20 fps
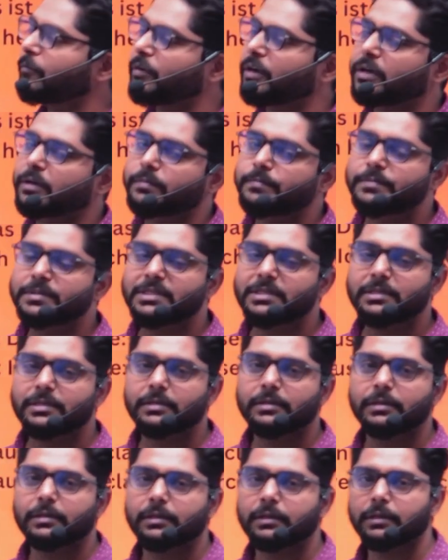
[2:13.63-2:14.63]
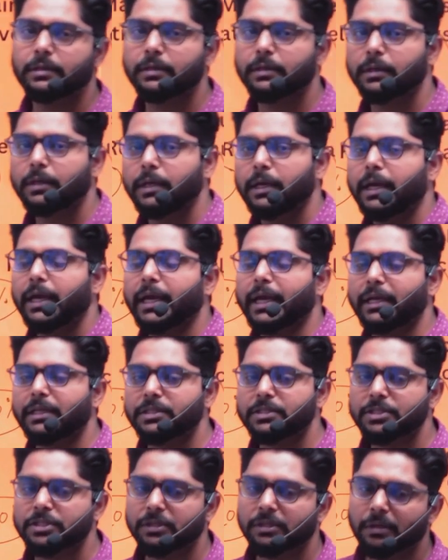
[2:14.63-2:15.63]
verbs.
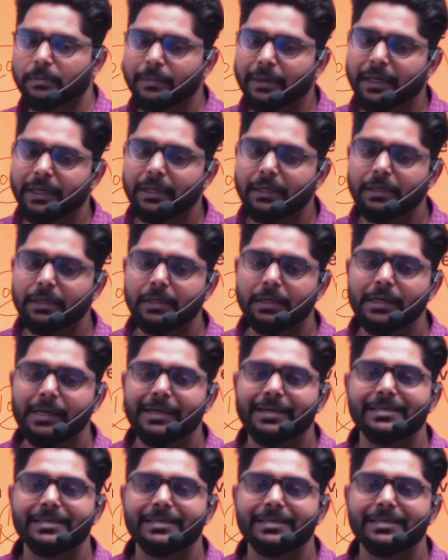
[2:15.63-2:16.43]
In German,